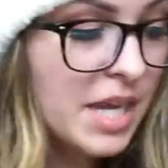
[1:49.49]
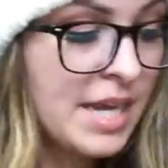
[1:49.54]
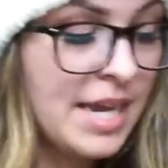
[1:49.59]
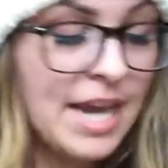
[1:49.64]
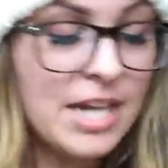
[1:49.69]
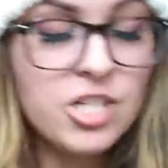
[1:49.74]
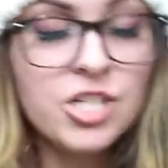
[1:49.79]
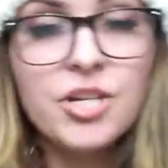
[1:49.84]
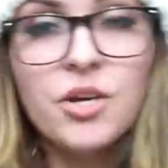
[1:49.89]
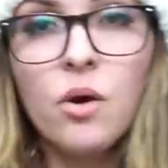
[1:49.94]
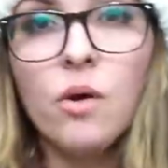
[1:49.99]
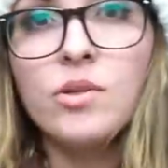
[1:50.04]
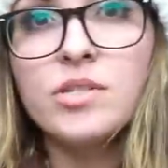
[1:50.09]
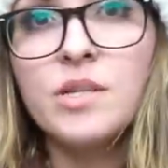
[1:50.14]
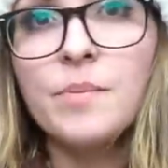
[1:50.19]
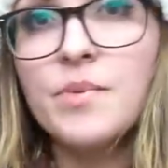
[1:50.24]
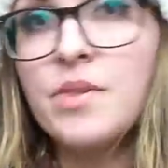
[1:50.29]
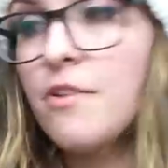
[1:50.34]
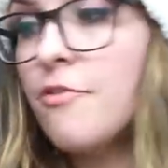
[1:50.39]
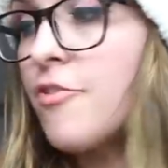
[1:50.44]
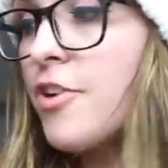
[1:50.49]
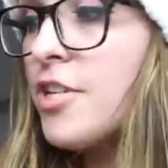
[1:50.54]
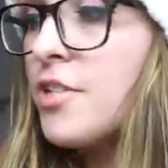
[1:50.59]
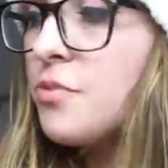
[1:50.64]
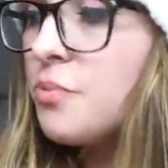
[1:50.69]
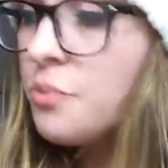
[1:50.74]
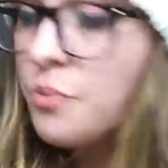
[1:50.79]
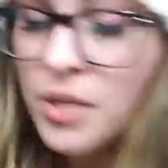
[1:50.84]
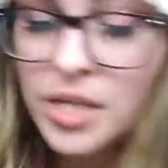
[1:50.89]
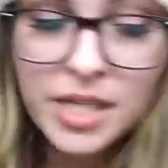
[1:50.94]
it actually holds up in the fridge
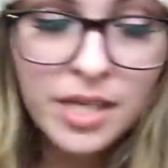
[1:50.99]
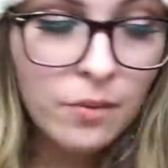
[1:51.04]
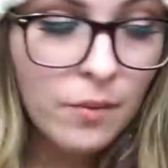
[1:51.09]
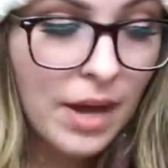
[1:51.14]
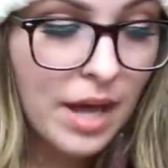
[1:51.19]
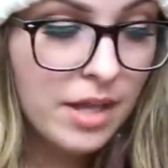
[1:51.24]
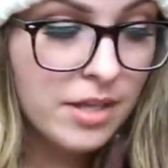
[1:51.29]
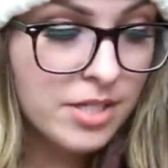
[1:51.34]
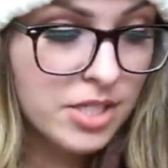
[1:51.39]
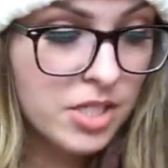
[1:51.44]
really well.